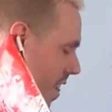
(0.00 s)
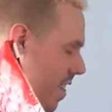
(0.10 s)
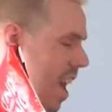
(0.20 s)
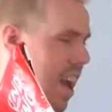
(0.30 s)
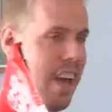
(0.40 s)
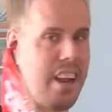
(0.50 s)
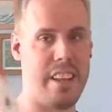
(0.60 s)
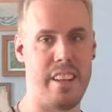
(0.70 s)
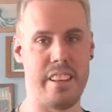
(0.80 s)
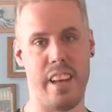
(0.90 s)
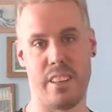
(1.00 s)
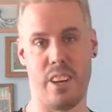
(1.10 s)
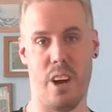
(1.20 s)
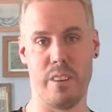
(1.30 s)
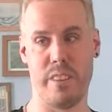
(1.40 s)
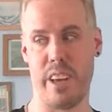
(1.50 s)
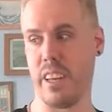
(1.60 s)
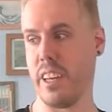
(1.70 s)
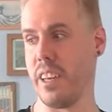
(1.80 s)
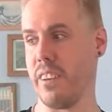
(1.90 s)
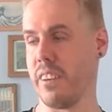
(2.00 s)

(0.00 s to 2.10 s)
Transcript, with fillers: than it did at Cosdaddy.